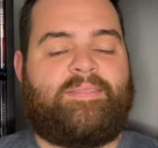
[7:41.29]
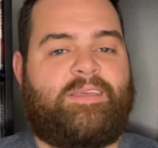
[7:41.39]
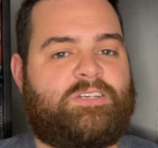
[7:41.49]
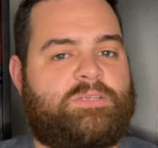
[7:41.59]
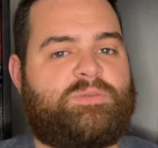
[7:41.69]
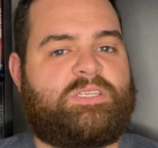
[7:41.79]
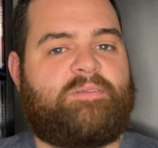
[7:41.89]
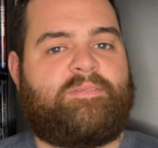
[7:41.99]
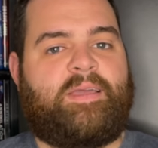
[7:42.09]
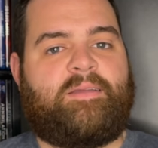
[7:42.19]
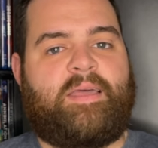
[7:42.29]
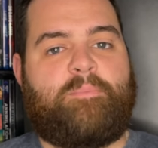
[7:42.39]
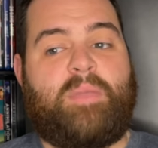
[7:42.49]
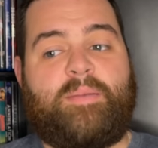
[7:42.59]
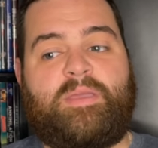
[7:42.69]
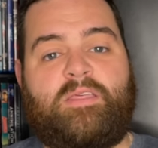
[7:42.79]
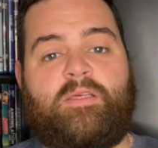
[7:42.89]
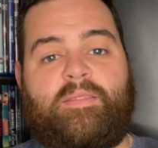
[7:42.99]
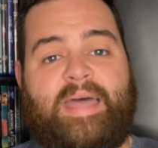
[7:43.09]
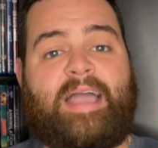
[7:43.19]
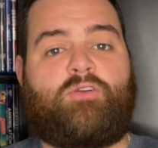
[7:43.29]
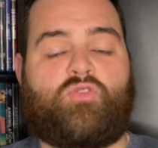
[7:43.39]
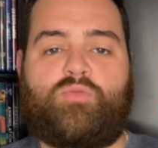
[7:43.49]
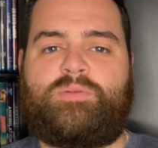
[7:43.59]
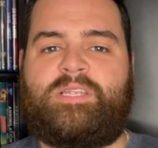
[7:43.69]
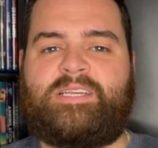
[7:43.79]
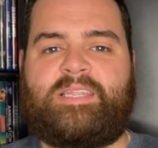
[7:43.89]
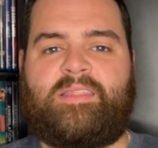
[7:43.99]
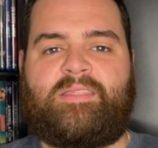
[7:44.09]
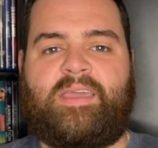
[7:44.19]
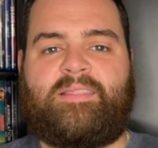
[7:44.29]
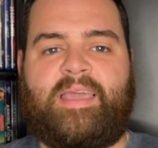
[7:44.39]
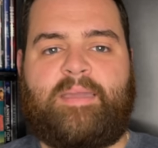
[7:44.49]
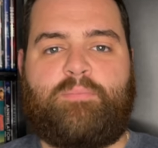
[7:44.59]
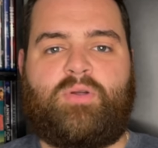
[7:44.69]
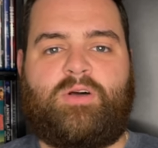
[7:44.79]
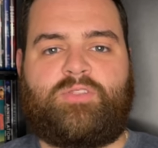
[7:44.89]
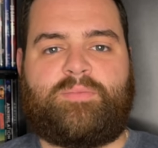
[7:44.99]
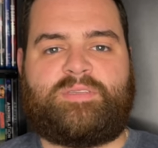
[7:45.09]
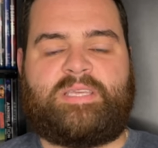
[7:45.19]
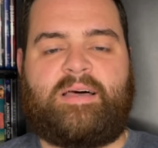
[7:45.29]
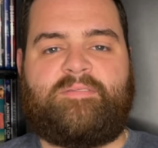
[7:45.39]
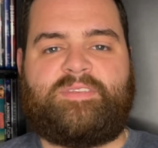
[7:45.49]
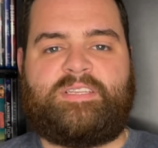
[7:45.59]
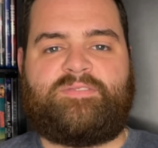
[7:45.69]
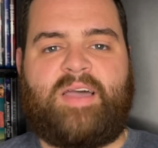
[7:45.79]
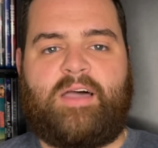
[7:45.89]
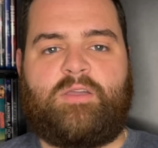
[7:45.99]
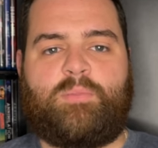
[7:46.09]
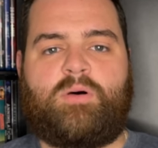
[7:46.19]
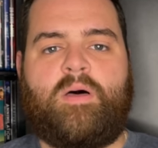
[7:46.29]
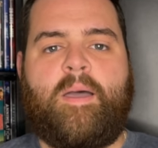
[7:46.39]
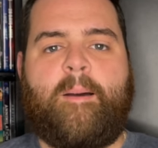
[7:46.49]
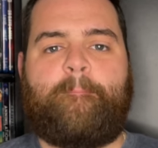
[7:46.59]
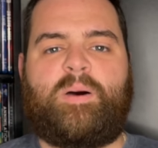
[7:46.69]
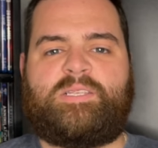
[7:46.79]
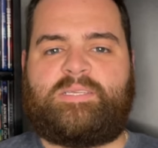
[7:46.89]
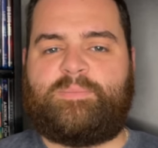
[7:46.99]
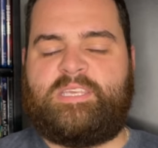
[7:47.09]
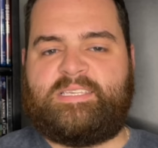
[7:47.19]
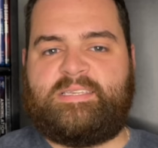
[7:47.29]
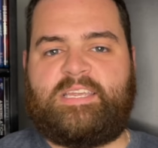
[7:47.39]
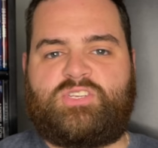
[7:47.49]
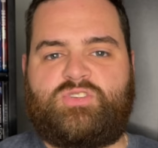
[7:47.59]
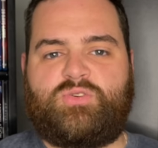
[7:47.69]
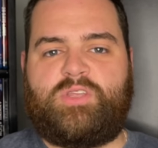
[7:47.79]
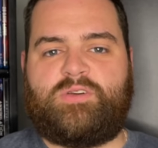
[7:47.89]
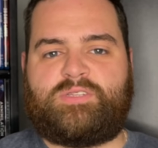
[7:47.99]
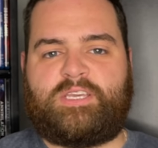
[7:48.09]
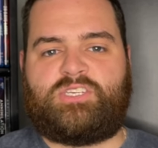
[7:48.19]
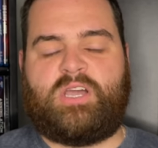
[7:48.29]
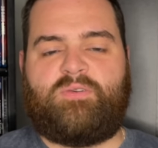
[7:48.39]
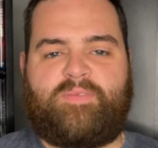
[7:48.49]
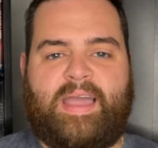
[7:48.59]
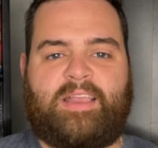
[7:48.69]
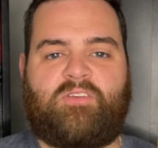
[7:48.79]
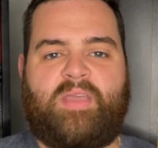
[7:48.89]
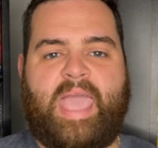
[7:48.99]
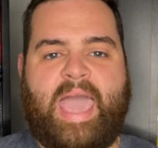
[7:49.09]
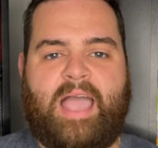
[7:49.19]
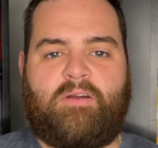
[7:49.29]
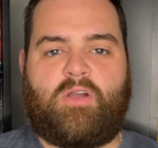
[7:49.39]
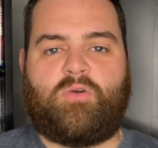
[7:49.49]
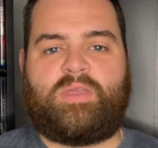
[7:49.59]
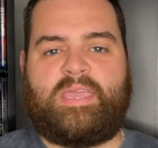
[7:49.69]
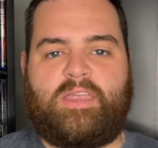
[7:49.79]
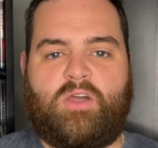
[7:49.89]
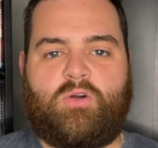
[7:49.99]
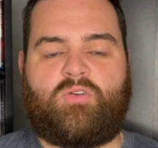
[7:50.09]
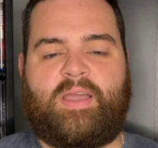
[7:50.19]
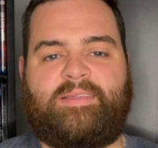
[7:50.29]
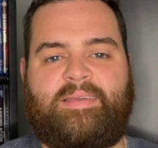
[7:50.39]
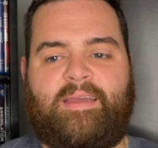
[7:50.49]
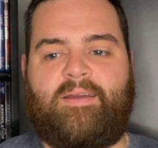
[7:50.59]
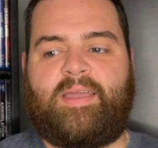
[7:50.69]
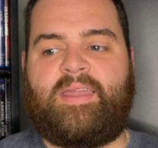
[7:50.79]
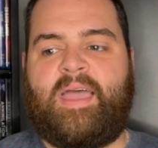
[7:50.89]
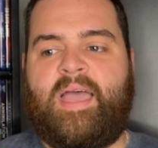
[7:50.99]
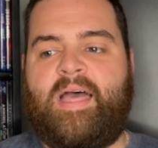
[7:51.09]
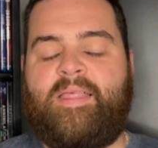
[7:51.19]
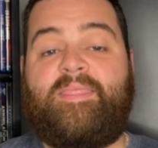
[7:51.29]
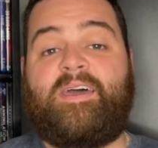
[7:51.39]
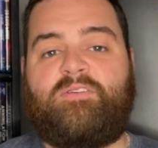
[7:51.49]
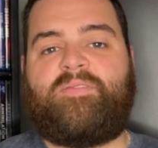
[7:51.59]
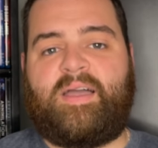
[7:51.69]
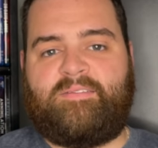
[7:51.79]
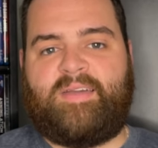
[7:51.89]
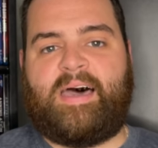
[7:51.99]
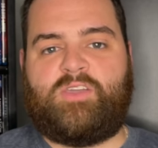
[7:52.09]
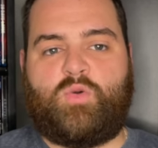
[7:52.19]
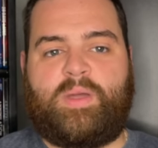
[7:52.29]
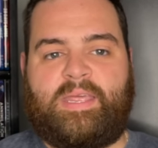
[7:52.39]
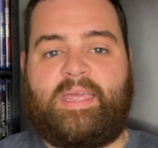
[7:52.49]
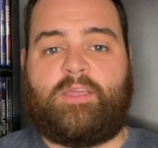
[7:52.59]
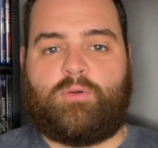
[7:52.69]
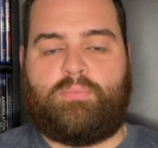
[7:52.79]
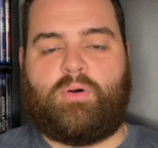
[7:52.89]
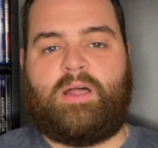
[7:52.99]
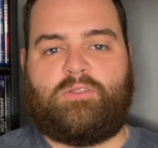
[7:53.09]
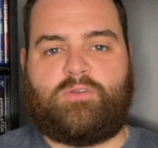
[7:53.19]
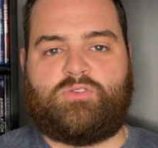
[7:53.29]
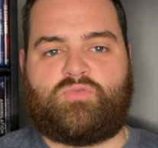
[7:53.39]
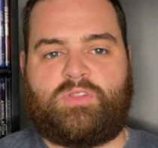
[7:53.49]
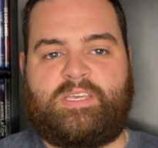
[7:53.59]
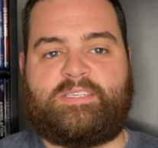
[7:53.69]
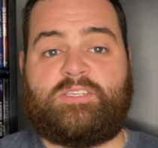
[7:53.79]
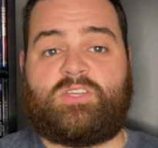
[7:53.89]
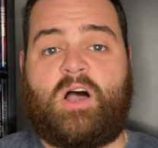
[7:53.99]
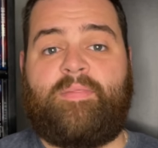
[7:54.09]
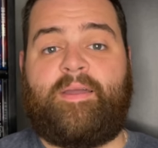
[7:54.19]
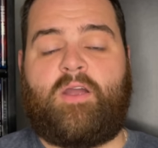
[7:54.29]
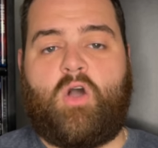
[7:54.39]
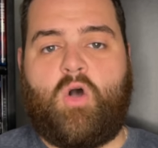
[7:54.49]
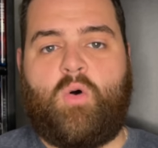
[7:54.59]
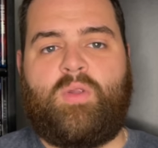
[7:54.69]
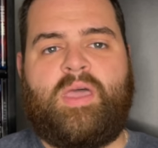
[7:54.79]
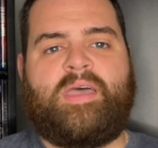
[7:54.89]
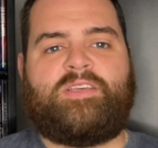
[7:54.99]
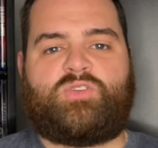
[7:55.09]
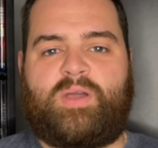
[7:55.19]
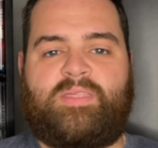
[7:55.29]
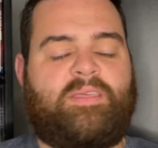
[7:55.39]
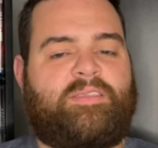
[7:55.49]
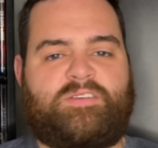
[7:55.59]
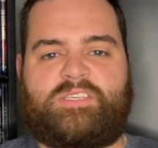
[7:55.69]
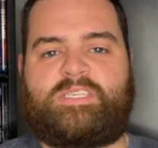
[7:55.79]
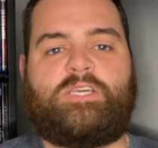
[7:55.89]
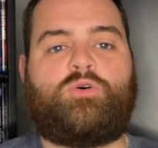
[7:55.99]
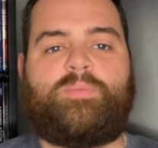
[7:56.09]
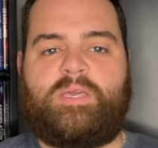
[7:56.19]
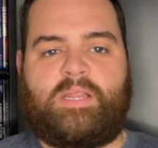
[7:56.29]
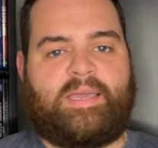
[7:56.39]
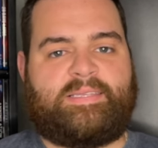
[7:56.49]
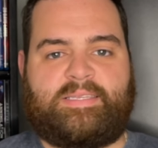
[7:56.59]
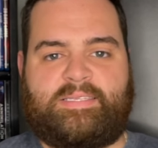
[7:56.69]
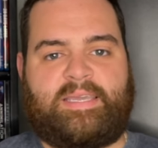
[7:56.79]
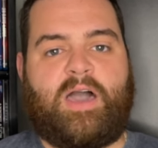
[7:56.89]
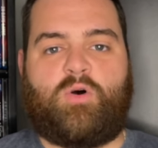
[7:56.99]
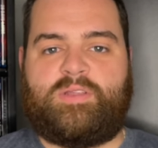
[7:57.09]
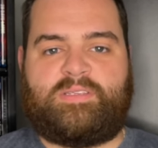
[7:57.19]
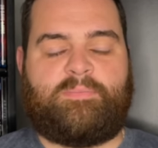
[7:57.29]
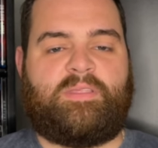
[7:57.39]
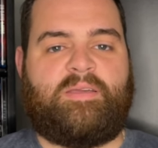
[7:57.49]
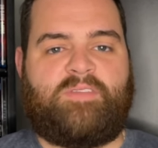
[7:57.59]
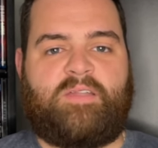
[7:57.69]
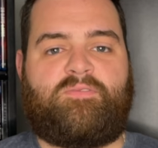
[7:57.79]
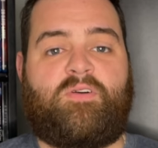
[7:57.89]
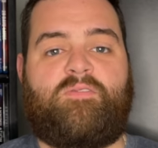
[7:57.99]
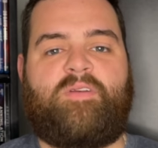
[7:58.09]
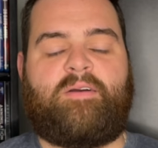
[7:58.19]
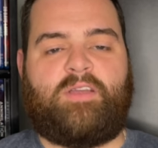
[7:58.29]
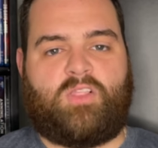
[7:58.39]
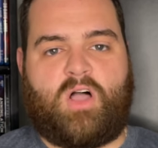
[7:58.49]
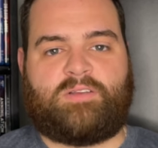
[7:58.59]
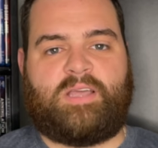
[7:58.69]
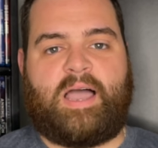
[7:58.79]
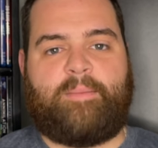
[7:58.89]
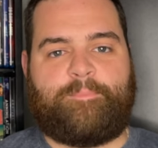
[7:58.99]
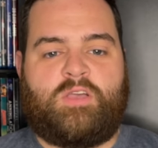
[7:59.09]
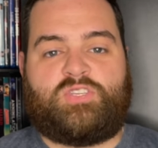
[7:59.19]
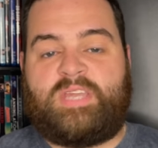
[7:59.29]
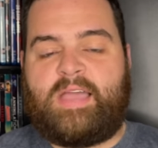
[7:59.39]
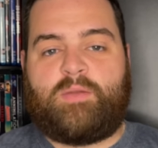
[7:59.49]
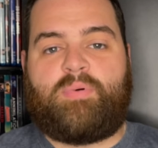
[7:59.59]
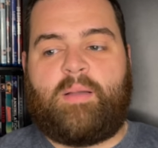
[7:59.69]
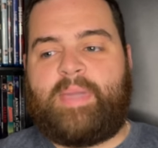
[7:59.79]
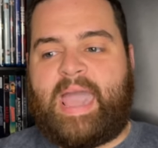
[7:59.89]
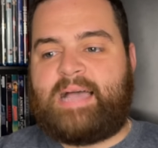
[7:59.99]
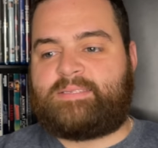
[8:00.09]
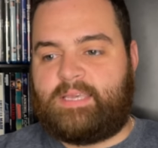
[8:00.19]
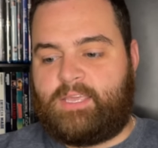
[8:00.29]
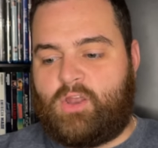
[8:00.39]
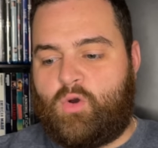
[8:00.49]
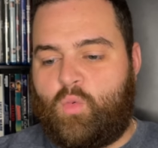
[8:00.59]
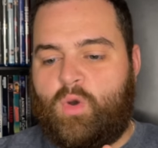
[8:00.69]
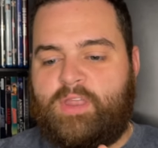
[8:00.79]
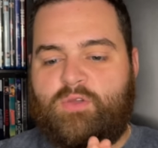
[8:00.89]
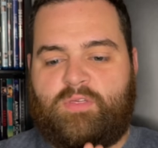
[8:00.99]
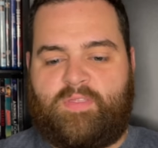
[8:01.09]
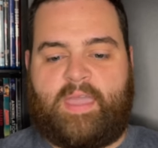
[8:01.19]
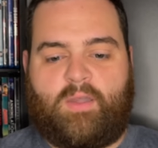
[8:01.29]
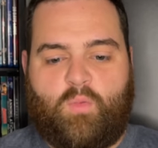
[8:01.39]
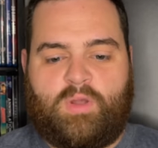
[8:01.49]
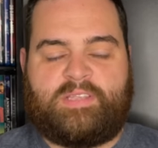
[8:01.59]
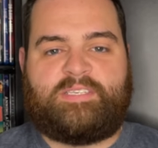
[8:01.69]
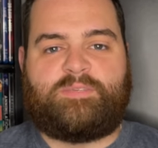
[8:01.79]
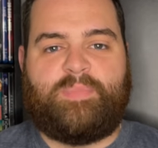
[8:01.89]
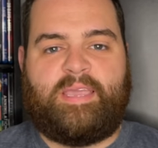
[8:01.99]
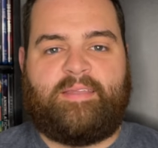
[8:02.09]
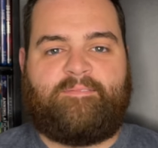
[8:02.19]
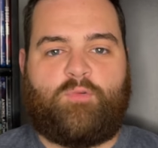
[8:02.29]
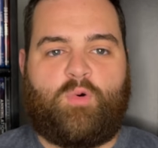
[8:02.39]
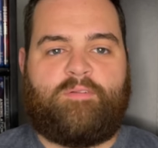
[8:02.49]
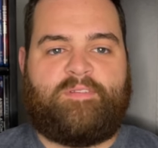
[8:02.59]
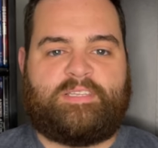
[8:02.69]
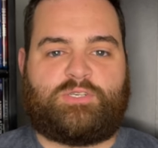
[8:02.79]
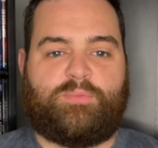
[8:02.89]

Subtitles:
There's some stuff there that maybe that group doesn't think they can put out themselves and is valuable. But some of these niche studios like Shout Factory, Arrow, Kino, Criterion, they'll find value in it and could put out those releases on their own. So I think they'll still be licensing out. It's something they've done for a very long time. So now you're probably asking, you know, what do you think? What does this mean for physical